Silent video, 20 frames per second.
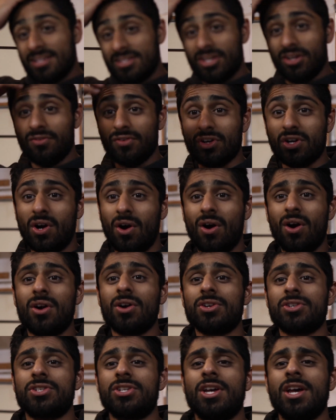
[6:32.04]
Silver
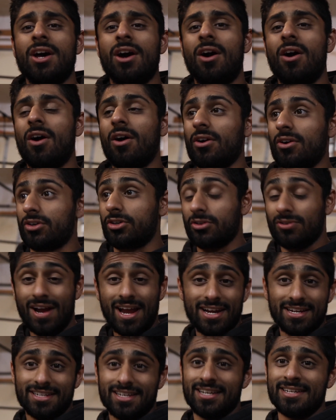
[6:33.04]
cars are
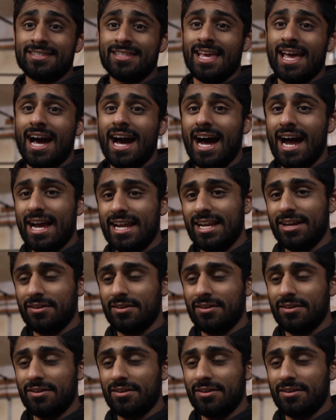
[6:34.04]
great because they hide